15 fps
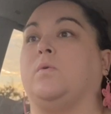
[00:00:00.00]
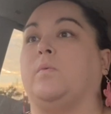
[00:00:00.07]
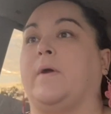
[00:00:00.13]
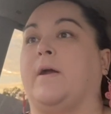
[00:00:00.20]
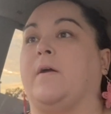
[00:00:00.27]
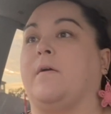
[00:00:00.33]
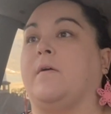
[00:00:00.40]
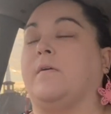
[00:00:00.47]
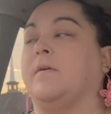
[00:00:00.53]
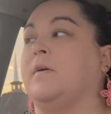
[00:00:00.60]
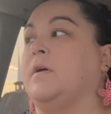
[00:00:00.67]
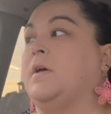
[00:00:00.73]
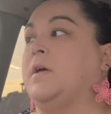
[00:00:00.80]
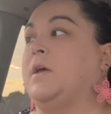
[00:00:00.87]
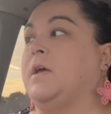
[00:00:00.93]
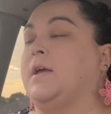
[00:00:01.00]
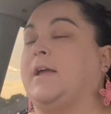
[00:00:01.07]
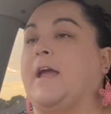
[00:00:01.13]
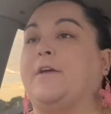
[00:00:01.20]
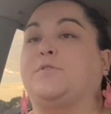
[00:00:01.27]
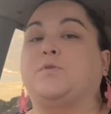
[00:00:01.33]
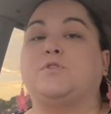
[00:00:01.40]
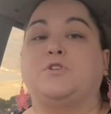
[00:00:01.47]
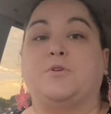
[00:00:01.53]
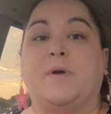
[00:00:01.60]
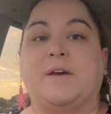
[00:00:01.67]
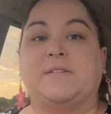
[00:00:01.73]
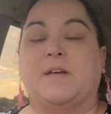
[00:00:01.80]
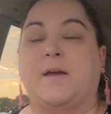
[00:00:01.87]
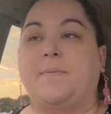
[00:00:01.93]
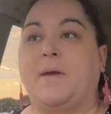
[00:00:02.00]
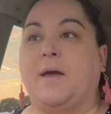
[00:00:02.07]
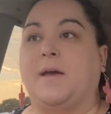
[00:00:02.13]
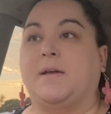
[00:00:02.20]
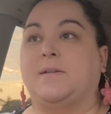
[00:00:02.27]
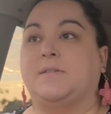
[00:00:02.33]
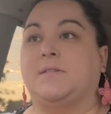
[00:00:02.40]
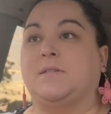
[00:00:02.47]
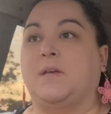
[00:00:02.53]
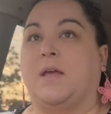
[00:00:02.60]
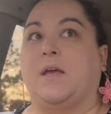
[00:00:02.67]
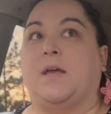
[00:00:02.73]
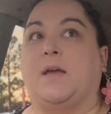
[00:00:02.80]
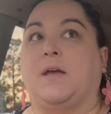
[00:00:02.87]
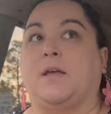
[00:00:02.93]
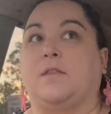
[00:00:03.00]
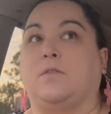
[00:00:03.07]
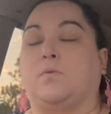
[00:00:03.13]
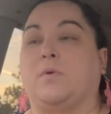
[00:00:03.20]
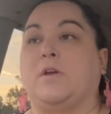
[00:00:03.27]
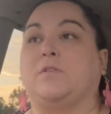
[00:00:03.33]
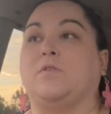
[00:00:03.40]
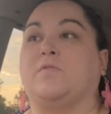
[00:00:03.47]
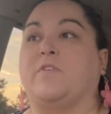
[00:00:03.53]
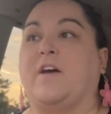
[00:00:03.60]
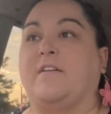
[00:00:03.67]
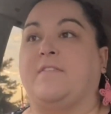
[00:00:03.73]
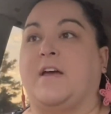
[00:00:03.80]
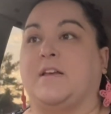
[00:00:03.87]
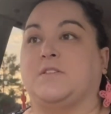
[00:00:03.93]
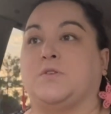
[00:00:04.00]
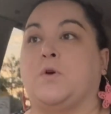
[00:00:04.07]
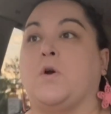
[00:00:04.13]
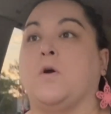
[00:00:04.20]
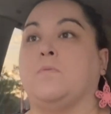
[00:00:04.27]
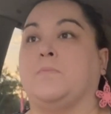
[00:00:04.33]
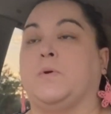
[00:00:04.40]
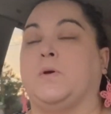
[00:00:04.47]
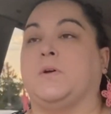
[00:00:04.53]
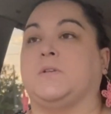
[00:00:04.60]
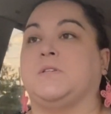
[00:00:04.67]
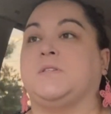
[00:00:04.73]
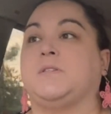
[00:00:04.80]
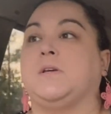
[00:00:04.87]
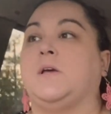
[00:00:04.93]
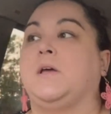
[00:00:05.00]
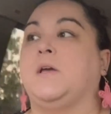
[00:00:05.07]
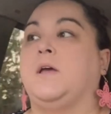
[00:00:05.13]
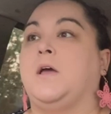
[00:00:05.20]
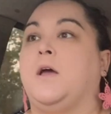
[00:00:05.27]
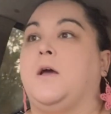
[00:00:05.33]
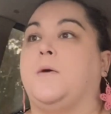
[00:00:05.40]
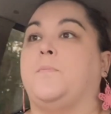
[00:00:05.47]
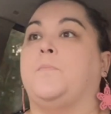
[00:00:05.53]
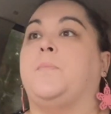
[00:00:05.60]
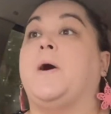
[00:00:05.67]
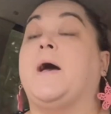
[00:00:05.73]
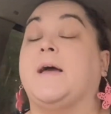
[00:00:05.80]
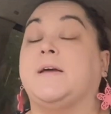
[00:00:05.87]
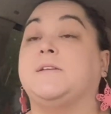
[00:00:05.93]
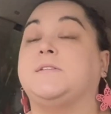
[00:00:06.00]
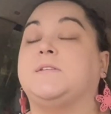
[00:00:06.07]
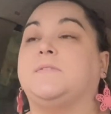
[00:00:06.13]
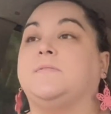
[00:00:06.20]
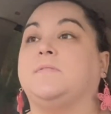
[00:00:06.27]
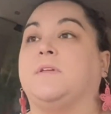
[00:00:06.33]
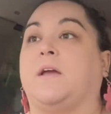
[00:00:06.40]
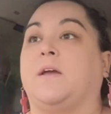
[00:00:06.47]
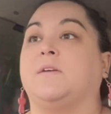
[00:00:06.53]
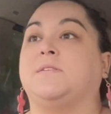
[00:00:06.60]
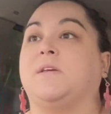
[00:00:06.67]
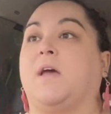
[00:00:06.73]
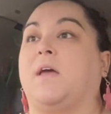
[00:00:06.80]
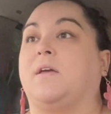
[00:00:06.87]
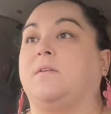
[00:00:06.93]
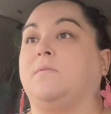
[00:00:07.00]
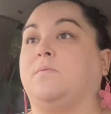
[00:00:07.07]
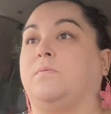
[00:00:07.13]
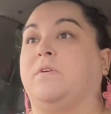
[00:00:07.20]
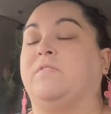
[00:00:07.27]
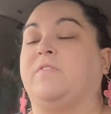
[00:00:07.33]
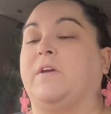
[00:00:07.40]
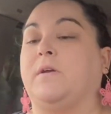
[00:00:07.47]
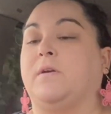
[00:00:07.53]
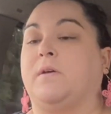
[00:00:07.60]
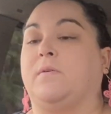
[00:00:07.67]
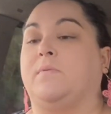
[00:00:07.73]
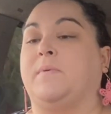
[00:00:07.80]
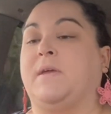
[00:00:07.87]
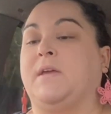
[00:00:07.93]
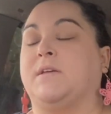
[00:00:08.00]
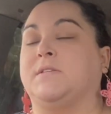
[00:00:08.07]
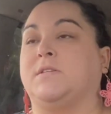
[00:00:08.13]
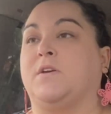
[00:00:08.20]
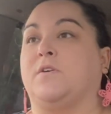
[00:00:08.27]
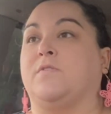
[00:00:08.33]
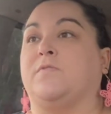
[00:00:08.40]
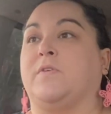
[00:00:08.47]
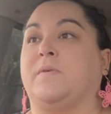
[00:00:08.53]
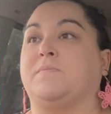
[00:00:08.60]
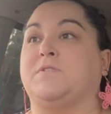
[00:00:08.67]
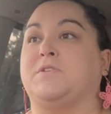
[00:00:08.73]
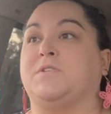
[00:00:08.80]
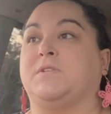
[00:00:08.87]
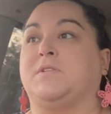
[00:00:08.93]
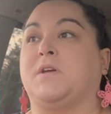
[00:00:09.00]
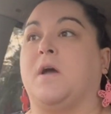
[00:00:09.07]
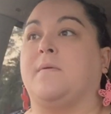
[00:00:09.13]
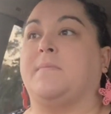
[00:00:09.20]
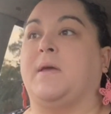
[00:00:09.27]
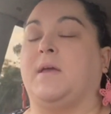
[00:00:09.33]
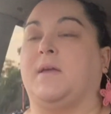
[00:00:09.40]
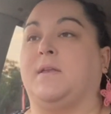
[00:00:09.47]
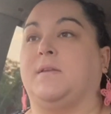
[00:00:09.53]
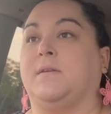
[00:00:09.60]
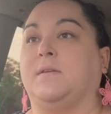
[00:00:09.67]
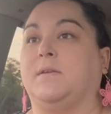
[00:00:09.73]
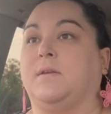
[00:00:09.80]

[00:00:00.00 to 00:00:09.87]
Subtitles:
where K through 2 has iPads and 3 through 5 has Chromebooks. But like I said, we figured it would be easier for them to just come in